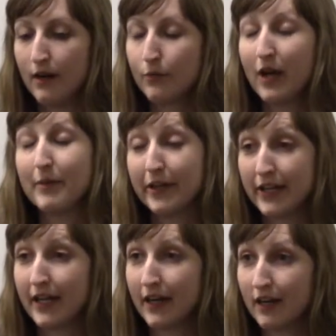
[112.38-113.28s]
Primary
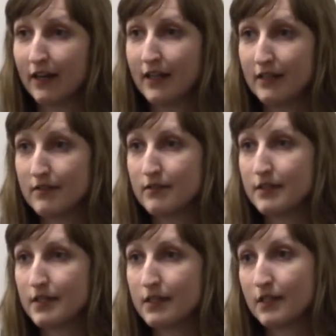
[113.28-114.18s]
care
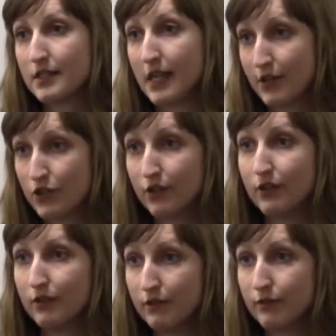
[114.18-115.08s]
is
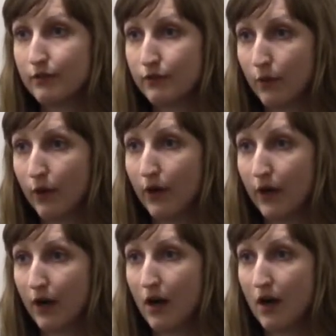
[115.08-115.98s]
essential
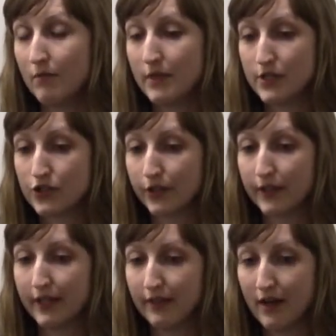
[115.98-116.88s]
for
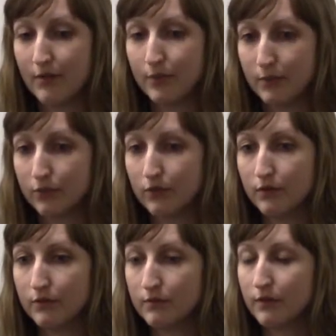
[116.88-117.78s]
ensuring that
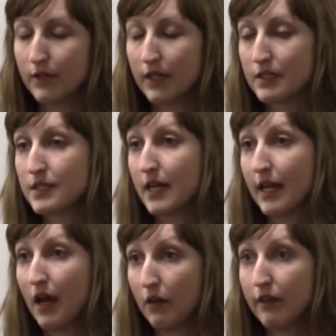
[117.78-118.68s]
people can stay
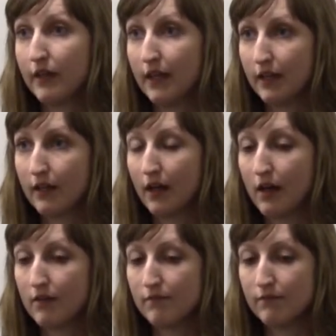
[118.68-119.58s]
healthy.
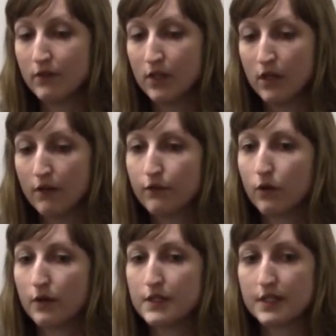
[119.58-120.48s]
Of
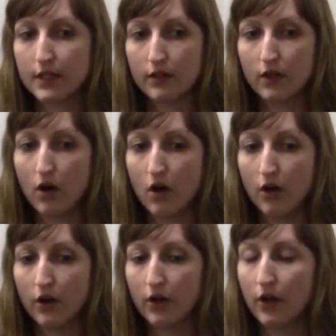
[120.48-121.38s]
course, there
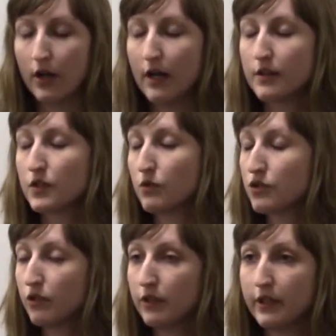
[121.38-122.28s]
are social and